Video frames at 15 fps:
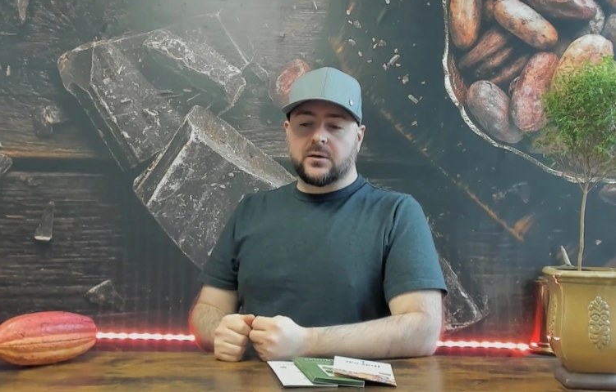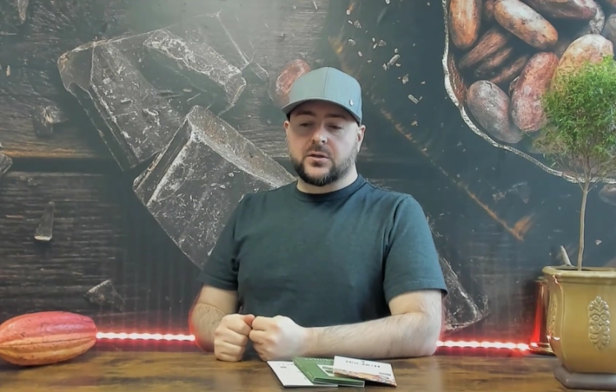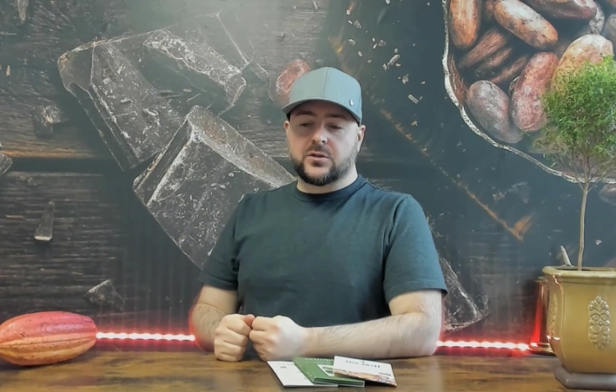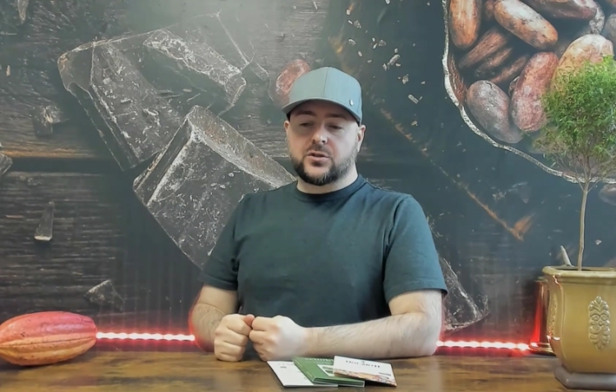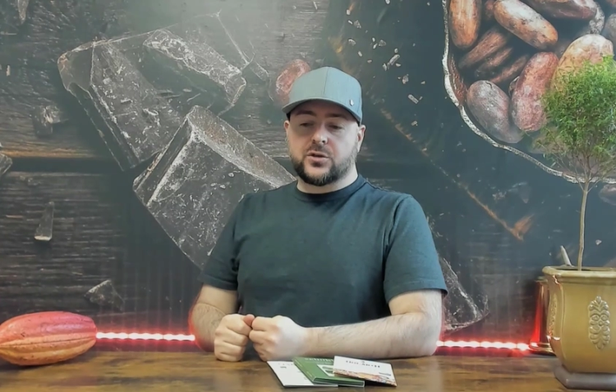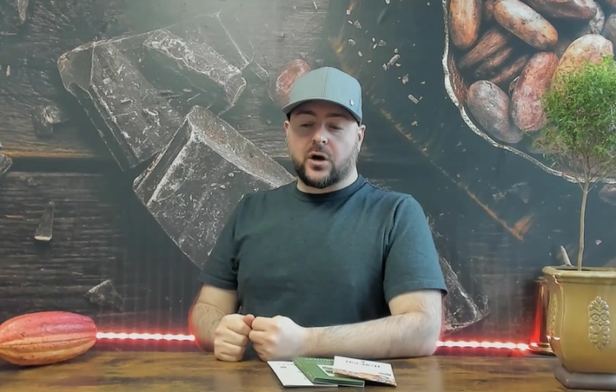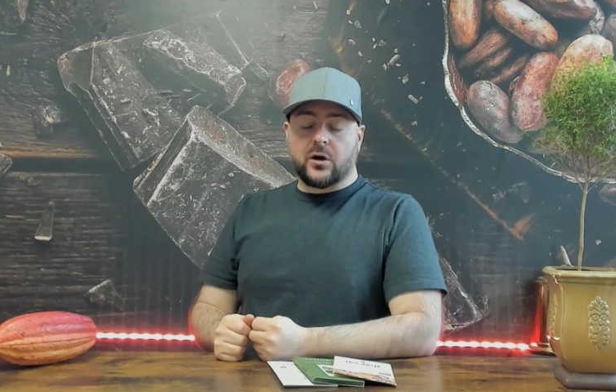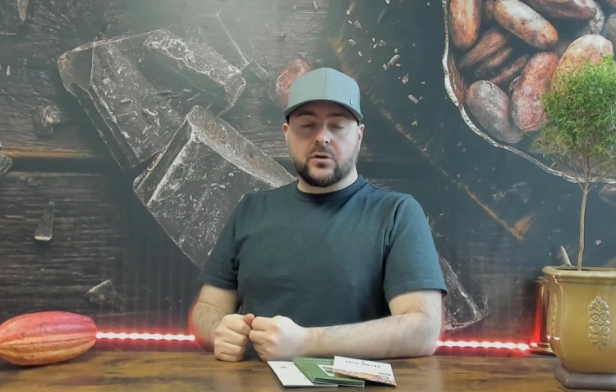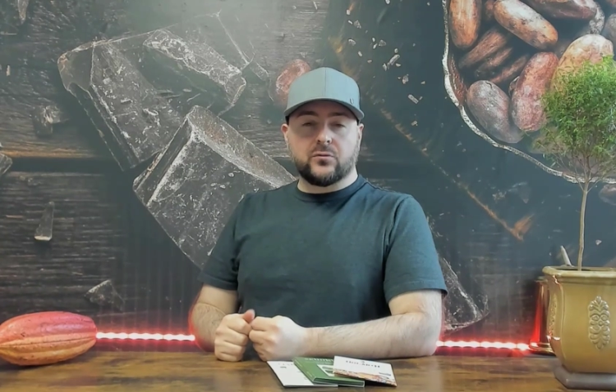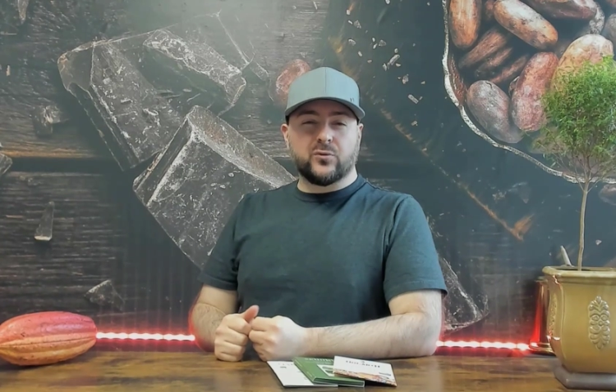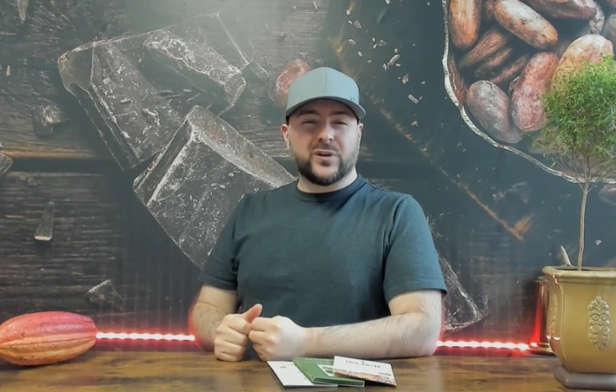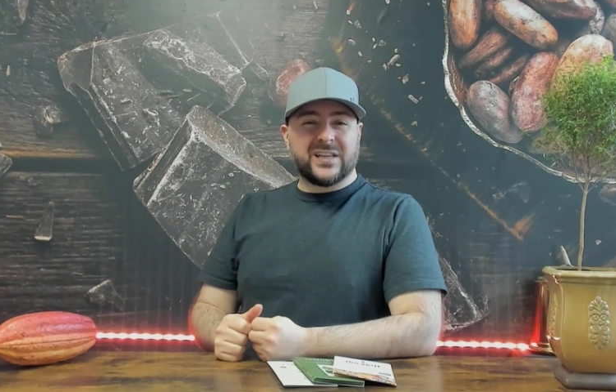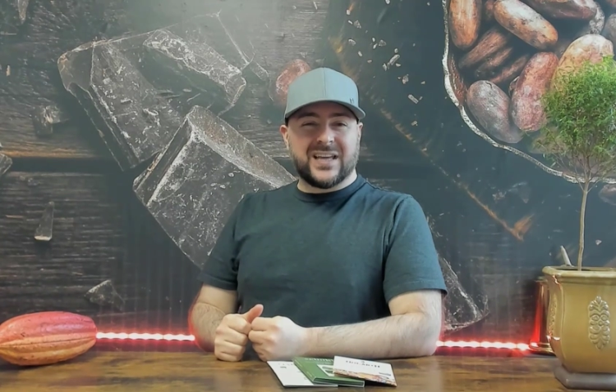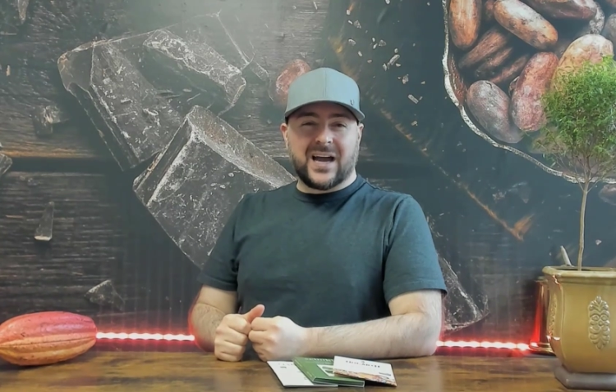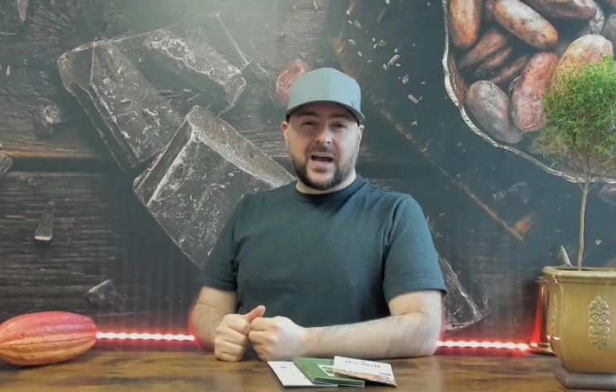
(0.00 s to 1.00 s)
dark,
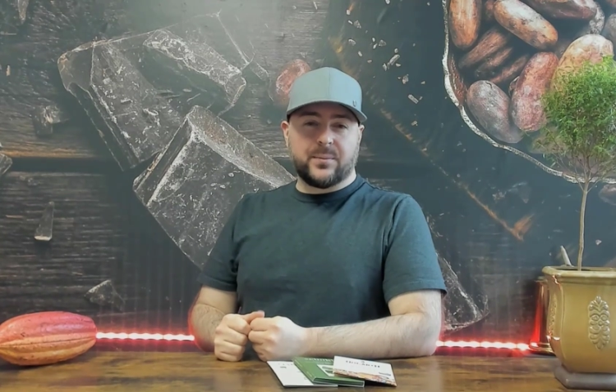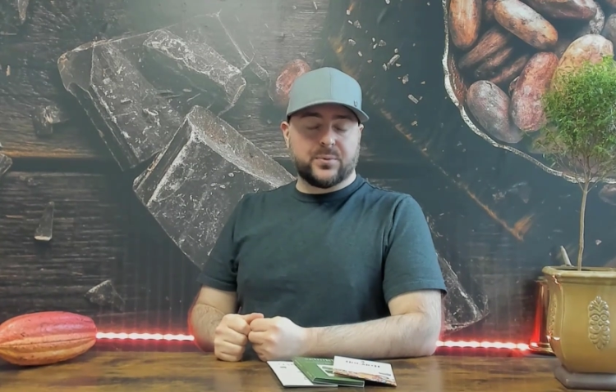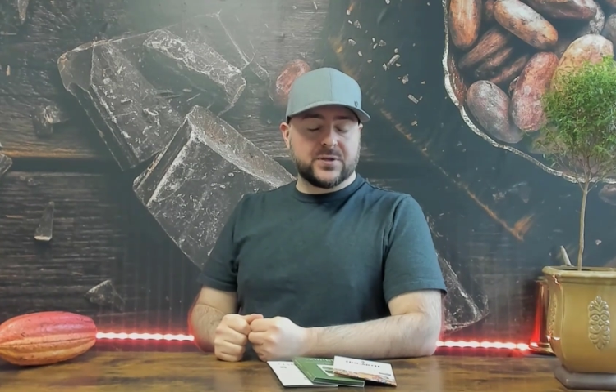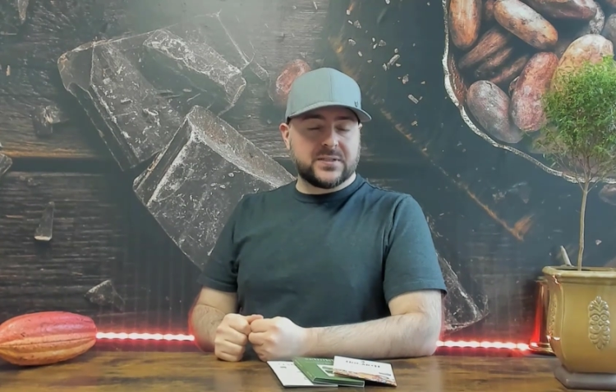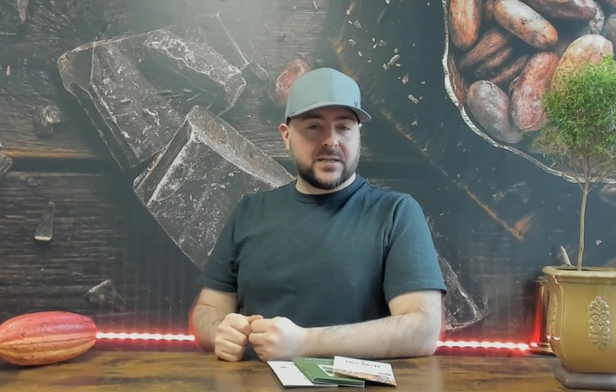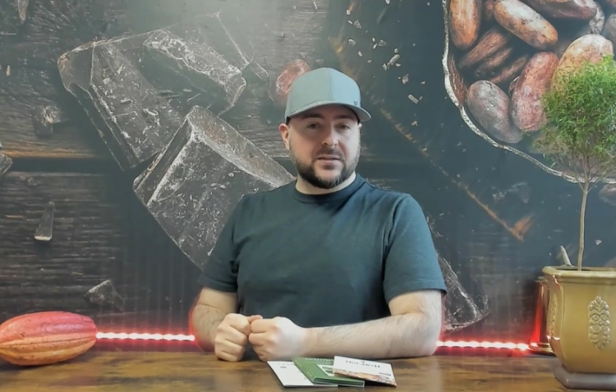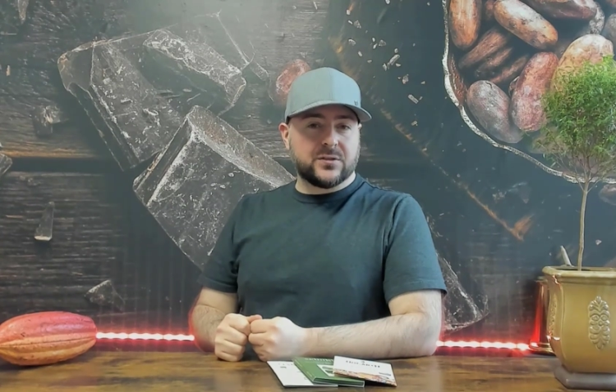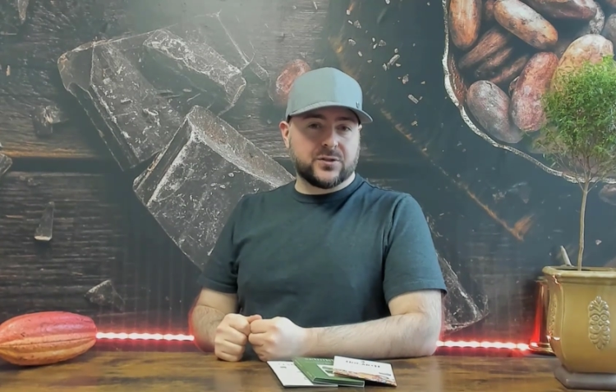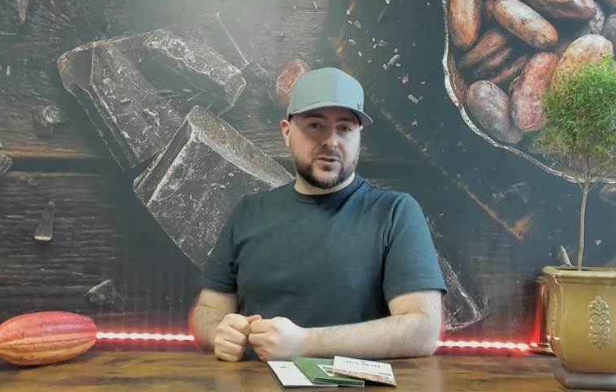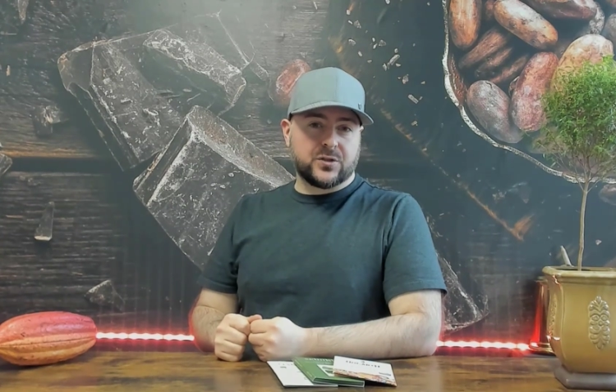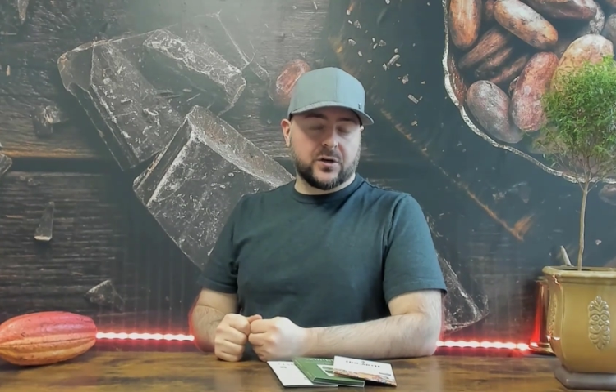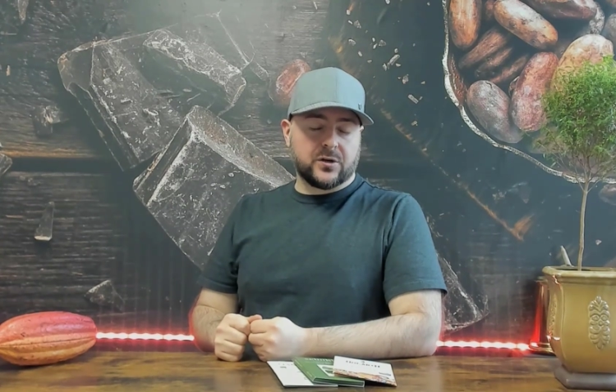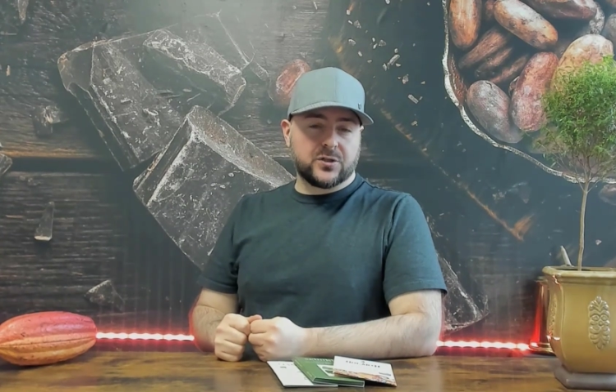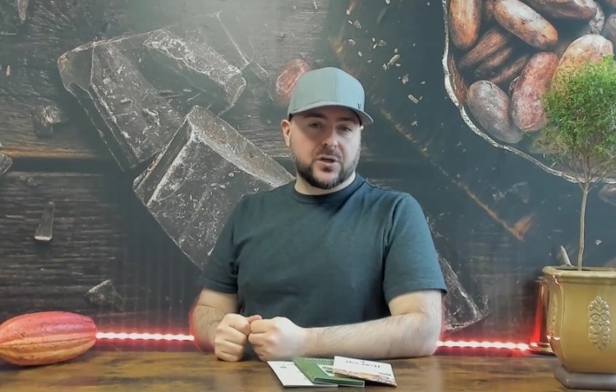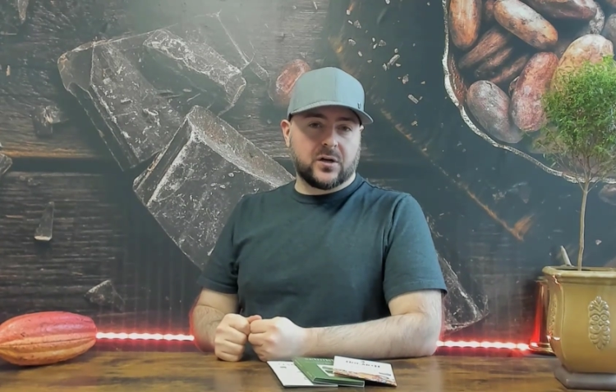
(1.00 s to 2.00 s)
really high percentage
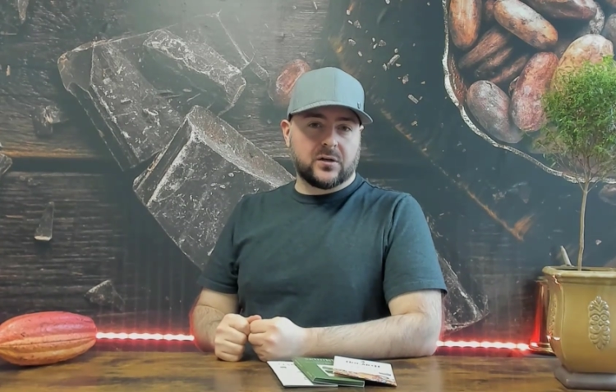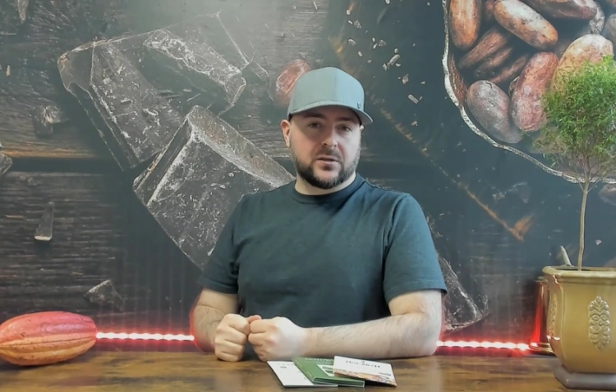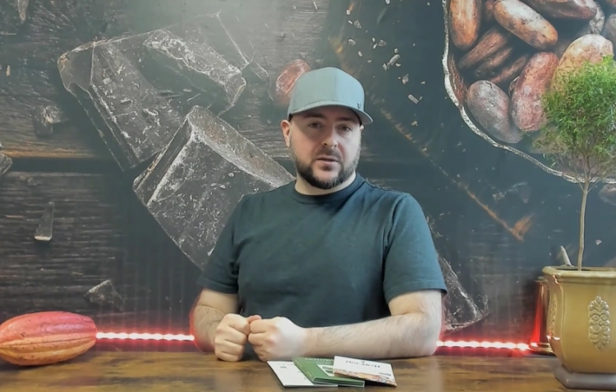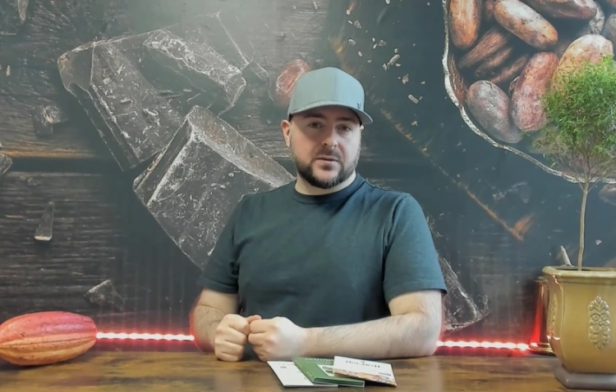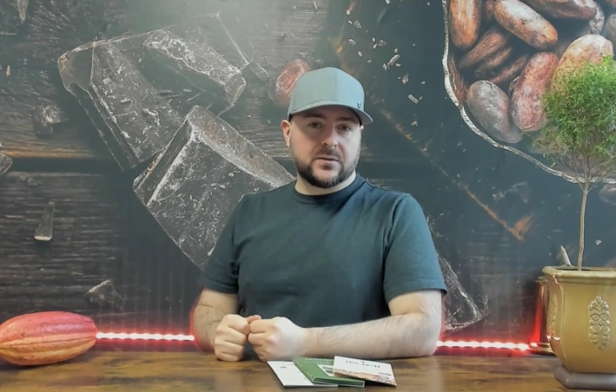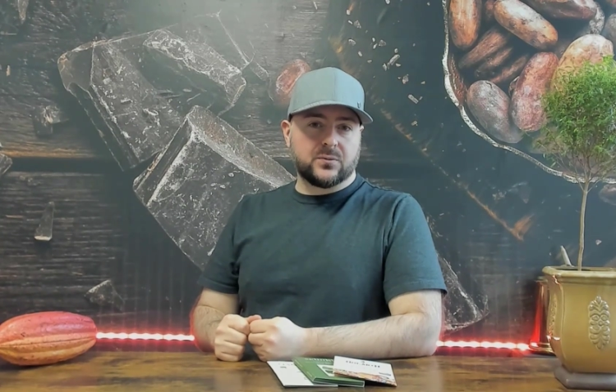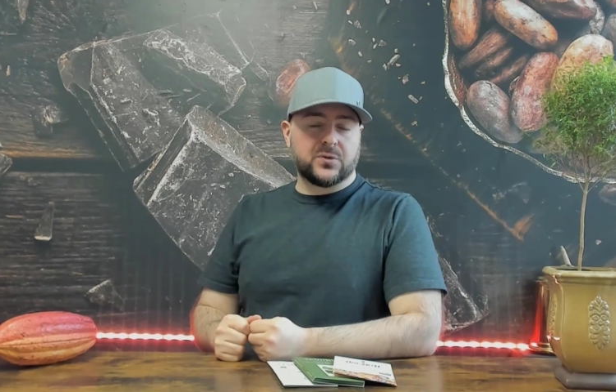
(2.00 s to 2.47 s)
dark chocolates,